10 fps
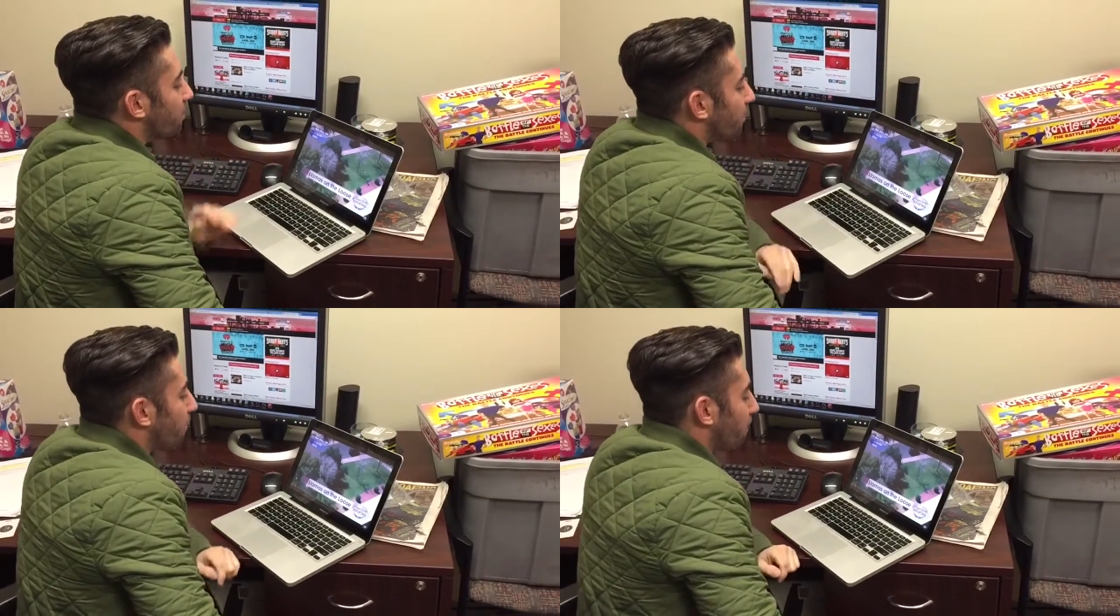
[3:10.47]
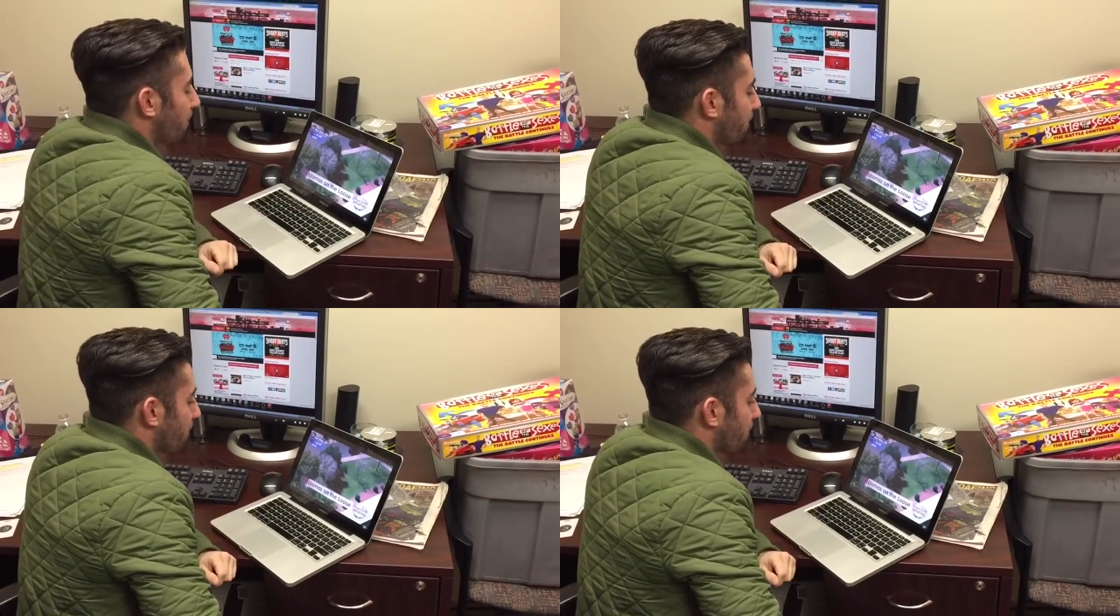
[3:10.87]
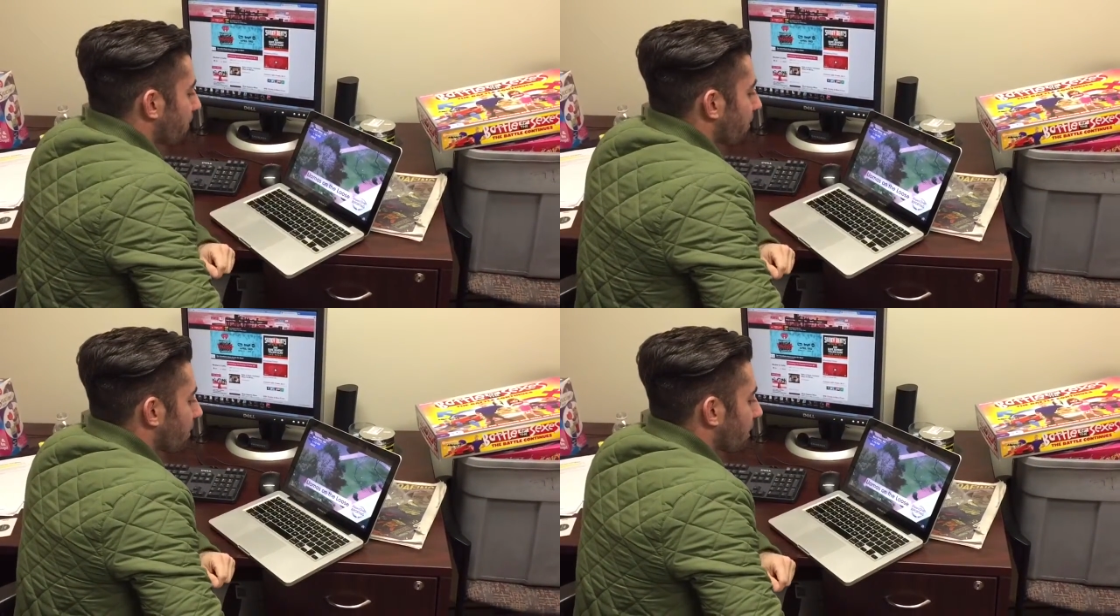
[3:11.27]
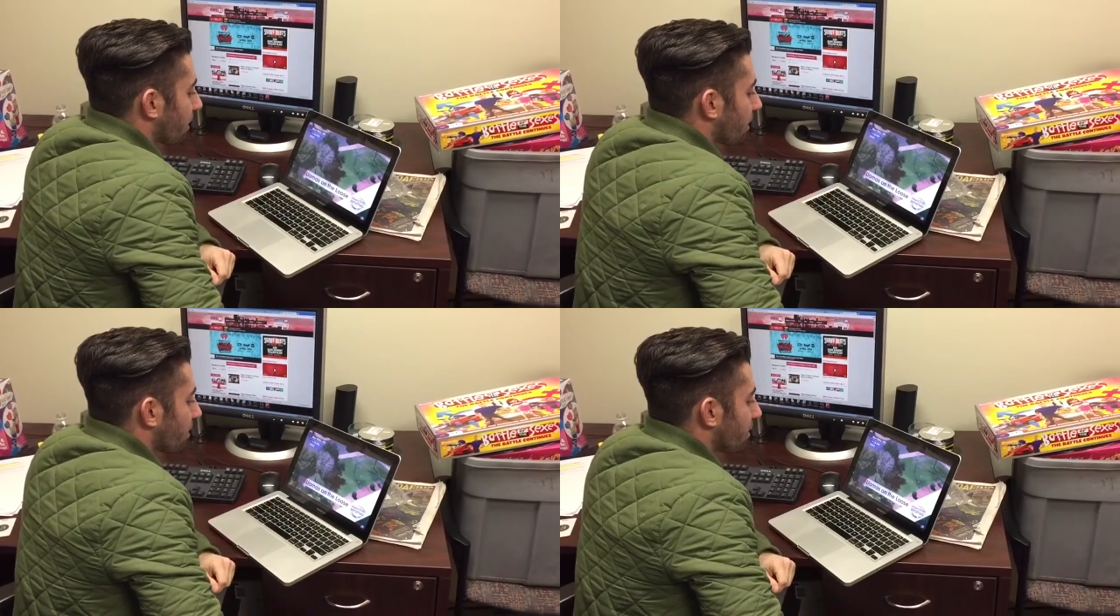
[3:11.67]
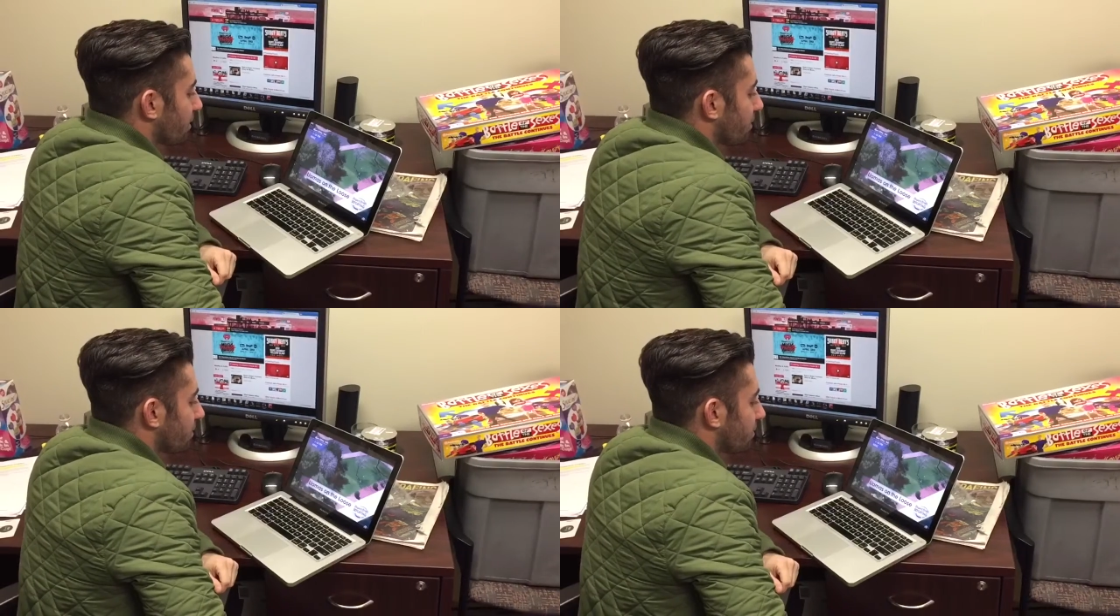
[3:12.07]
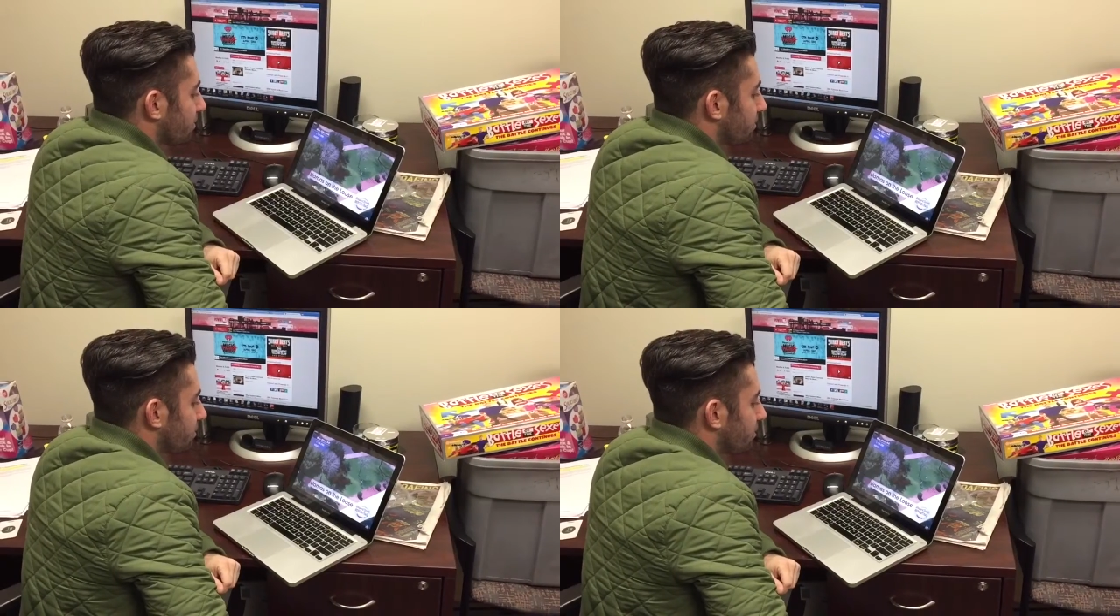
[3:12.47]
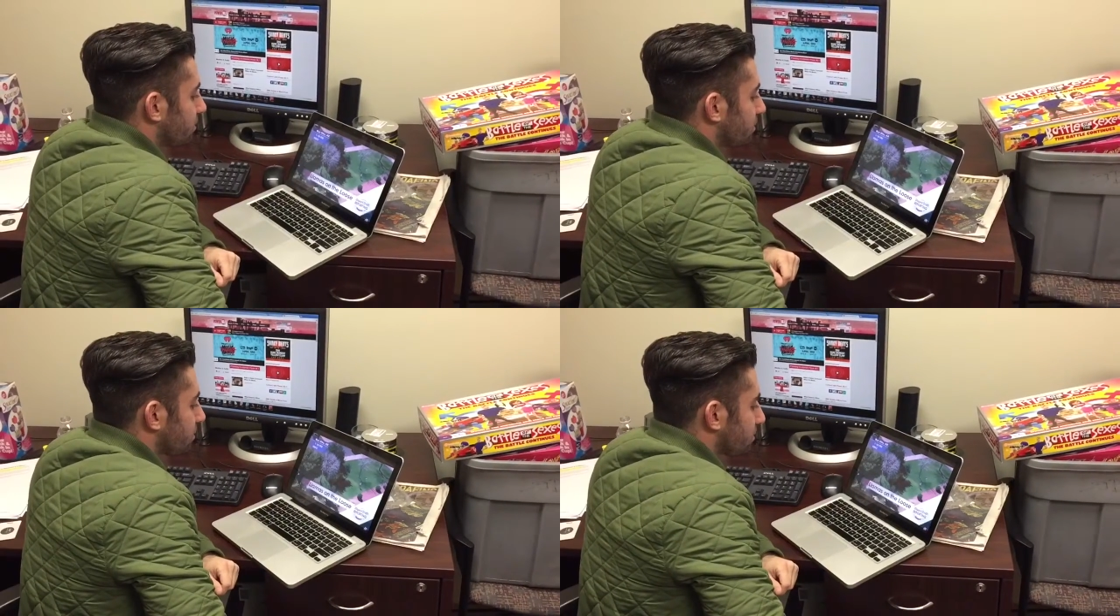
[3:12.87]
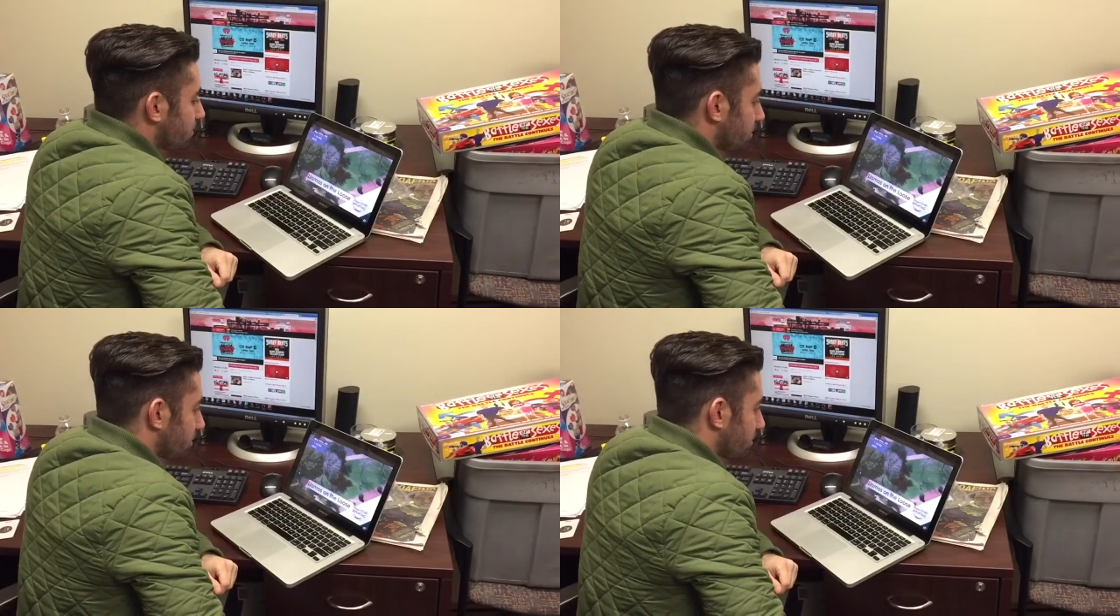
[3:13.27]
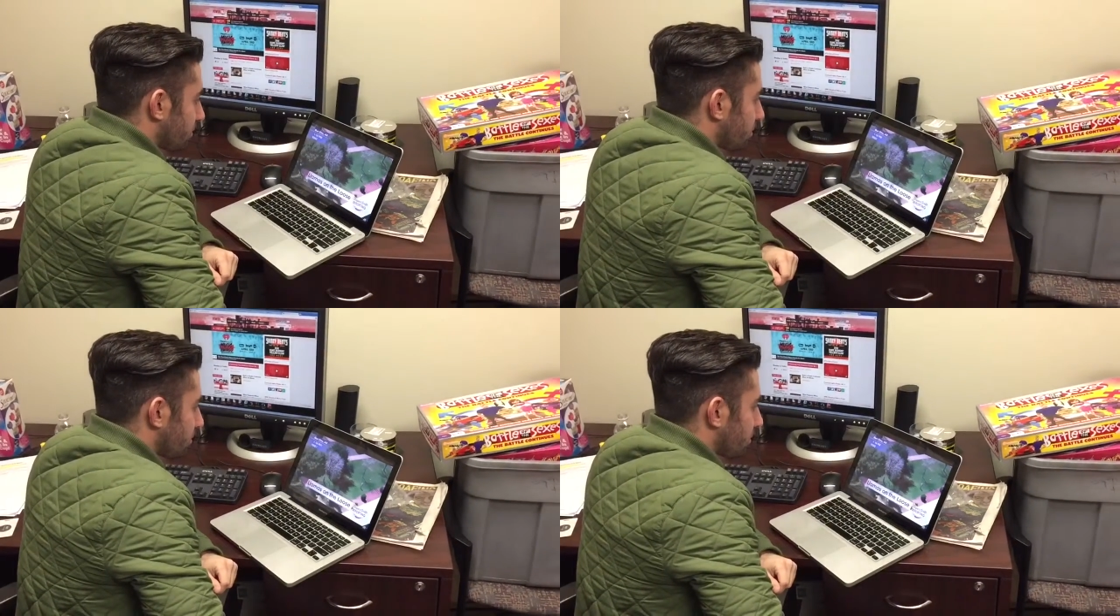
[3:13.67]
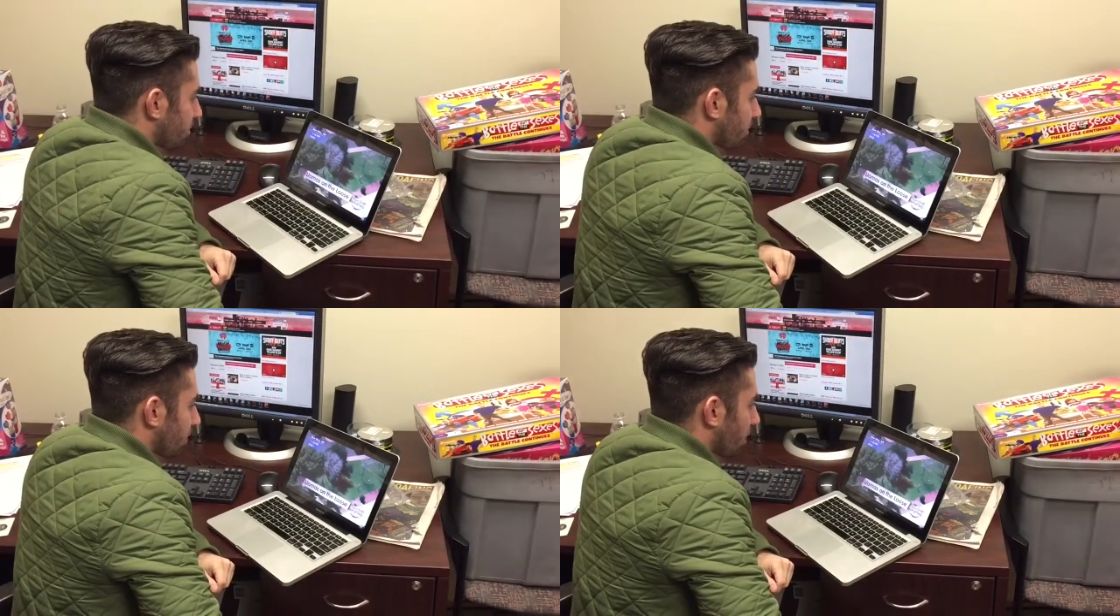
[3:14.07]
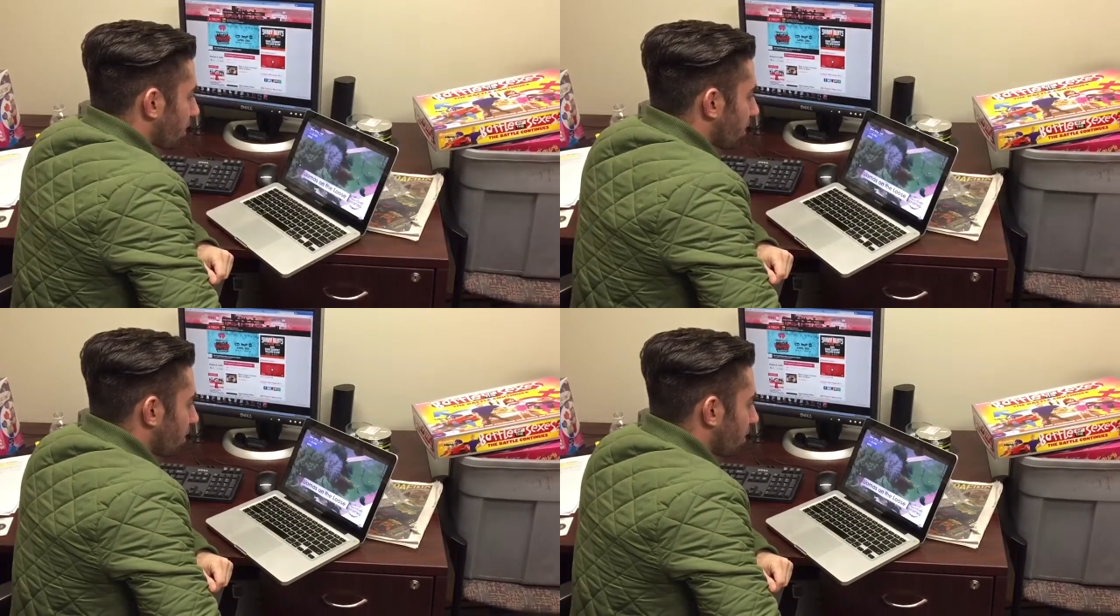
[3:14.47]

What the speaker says: We've been checking, Shep, and we can't find any llama farm anywhere near Phoenix.